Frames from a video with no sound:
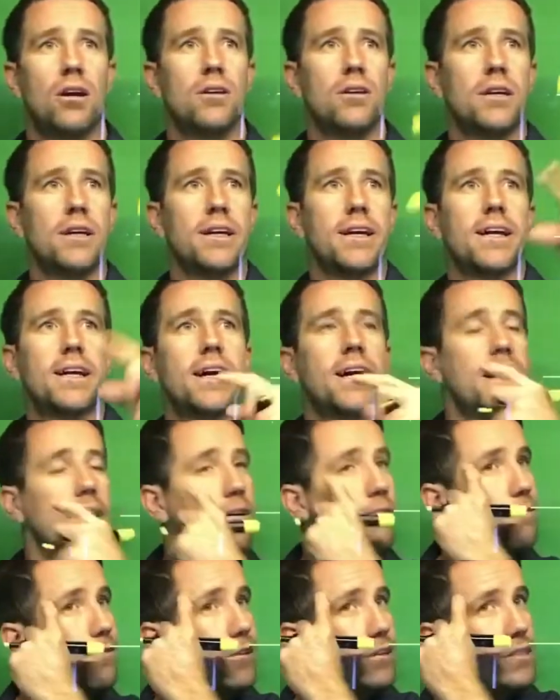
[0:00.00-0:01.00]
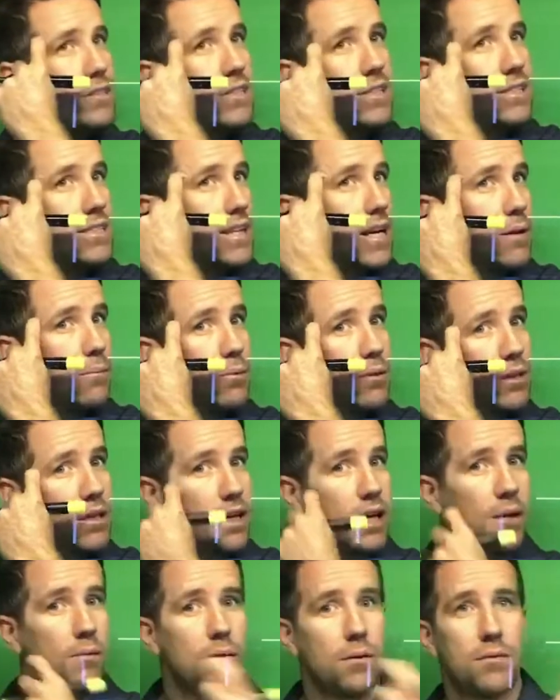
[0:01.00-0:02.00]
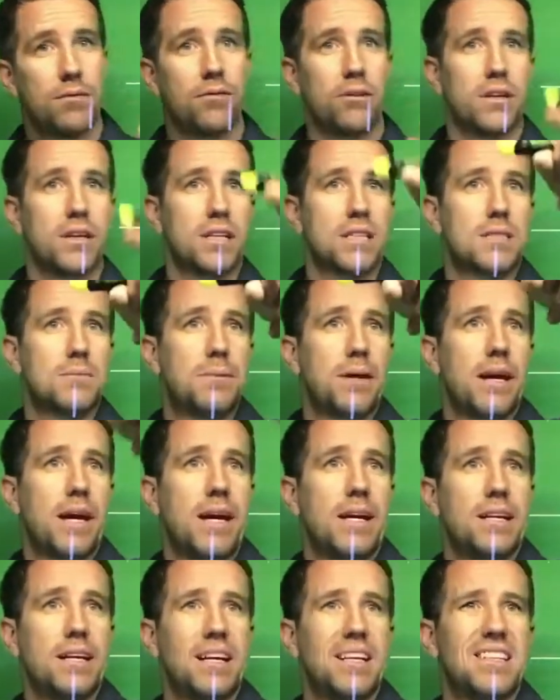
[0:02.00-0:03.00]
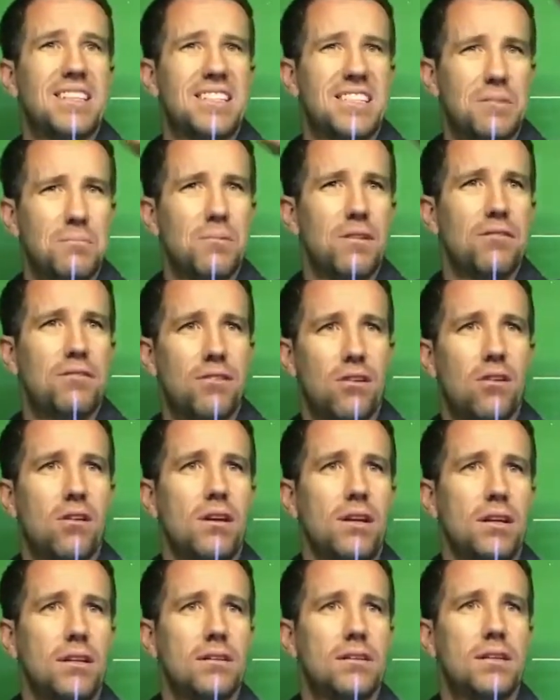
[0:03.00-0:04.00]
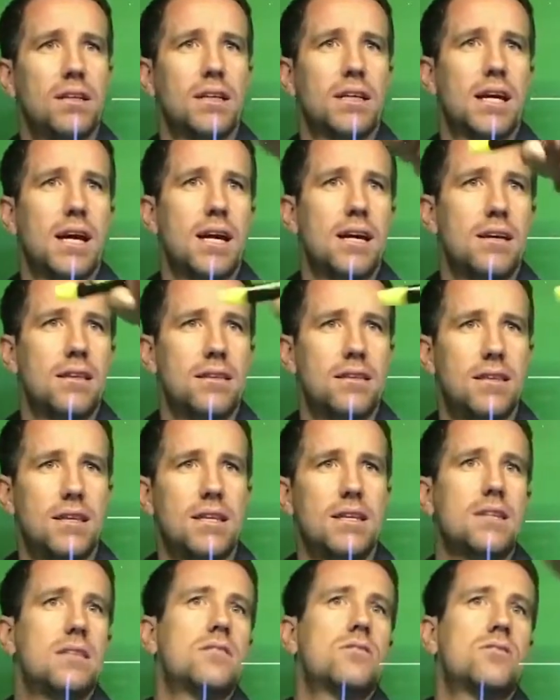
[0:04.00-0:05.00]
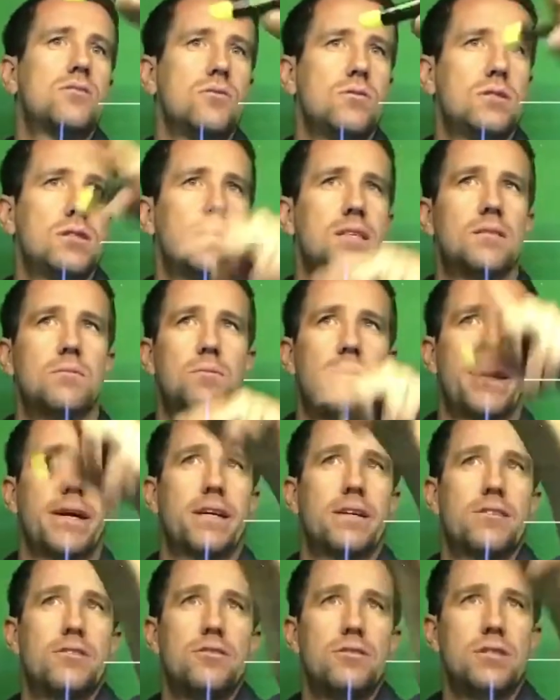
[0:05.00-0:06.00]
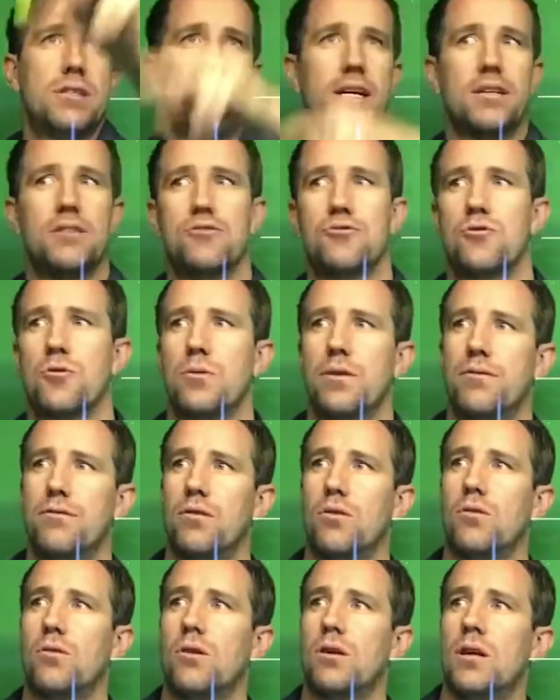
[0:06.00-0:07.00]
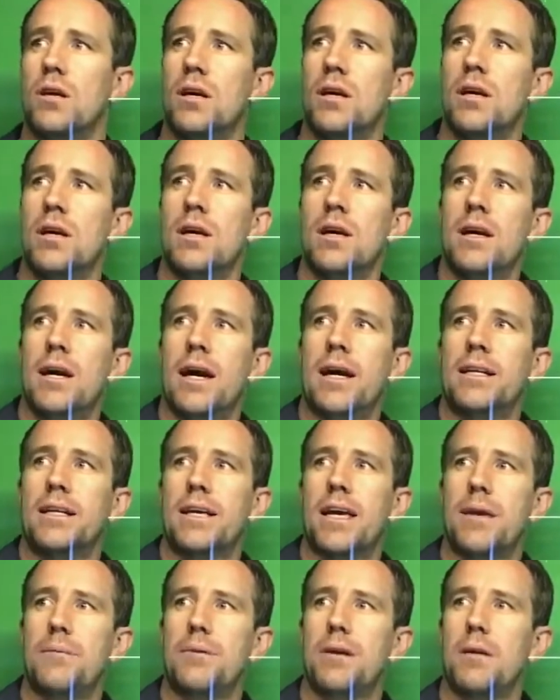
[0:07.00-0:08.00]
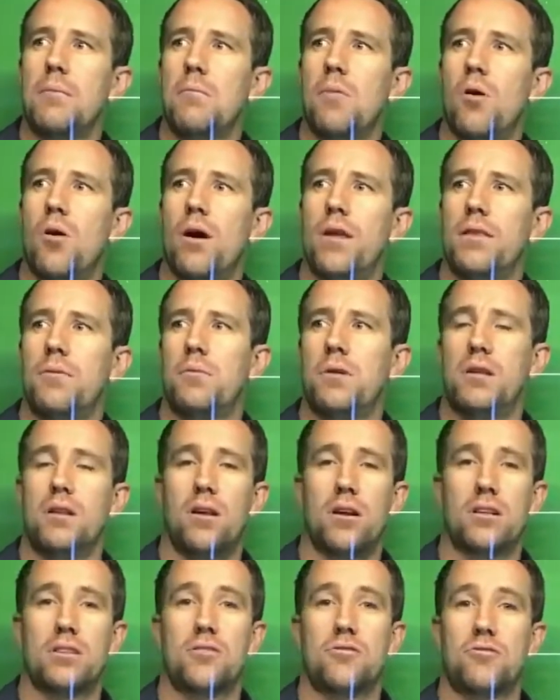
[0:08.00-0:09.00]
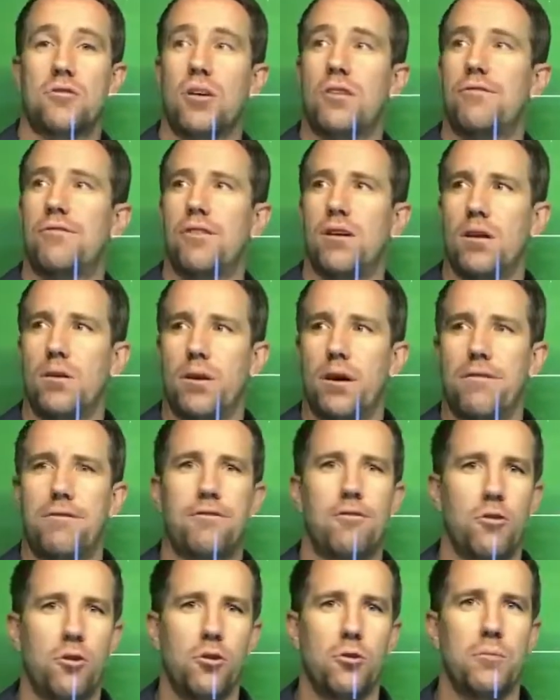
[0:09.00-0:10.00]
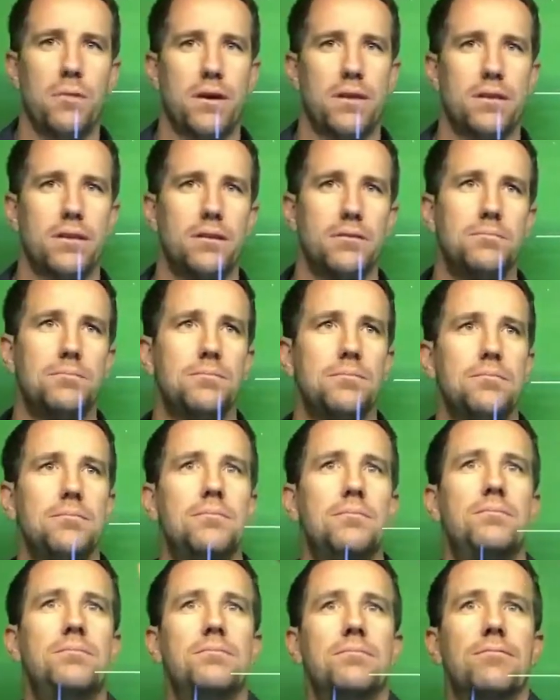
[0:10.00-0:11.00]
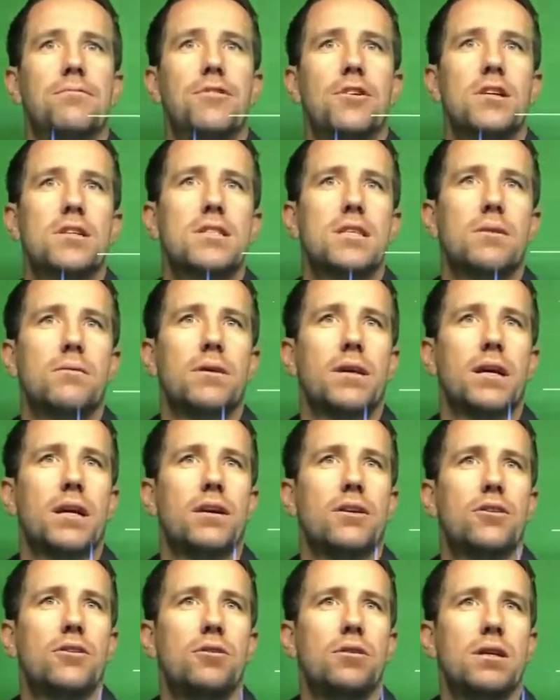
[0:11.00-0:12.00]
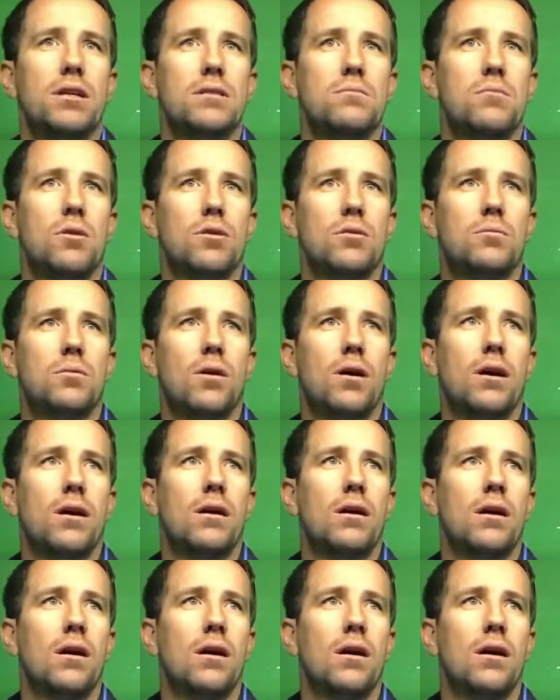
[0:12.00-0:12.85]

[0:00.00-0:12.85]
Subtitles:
looking at our first example here where we've got to expand and simplify, okay, these two sets of brackets using our distributive law, and keeping in mind that we'd like to try and follow our FOIL method. First thing we're going to do is multiply